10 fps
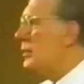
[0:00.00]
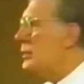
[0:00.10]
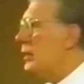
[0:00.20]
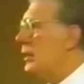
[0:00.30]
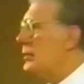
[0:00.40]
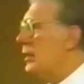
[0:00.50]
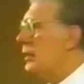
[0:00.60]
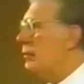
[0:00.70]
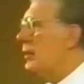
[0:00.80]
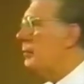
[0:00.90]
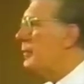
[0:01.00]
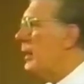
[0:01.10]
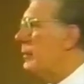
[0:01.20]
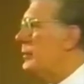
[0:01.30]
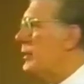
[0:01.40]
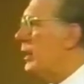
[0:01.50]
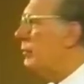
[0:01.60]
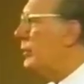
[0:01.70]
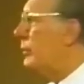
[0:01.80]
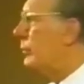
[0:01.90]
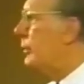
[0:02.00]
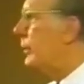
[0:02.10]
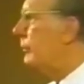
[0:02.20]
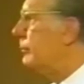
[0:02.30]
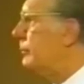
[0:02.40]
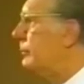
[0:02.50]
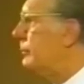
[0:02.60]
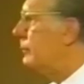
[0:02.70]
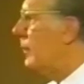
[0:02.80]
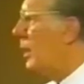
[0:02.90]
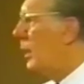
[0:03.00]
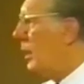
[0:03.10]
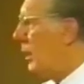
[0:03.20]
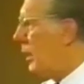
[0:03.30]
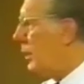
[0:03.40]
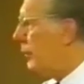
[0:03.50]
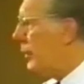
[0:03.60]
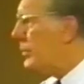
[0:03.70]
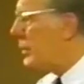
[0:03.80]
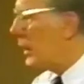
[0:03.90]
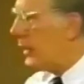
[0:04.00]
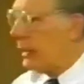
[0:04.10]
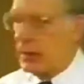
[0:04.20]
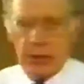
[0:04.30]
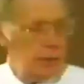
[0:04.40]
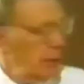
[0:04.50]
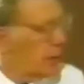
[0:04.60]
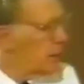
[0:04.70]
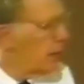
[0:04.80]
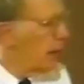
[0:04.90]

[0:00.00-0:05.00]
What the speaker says: So he said the real problem is to get rid of boredom. The first idea that emerged